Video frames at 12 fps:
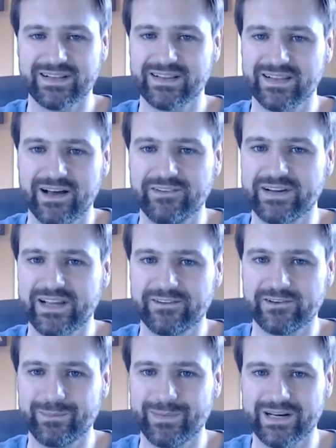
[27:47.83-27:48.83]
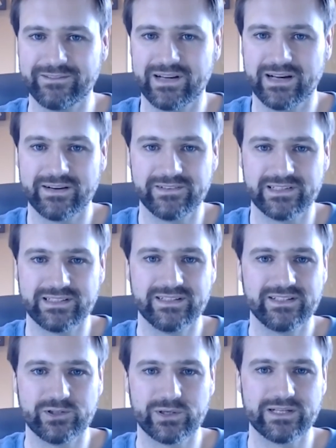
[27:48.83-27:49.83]
loving every minute of it
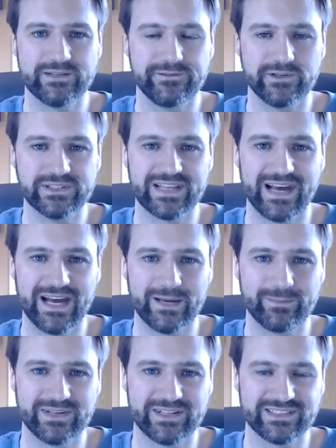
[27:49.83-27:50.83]
doing it full-time.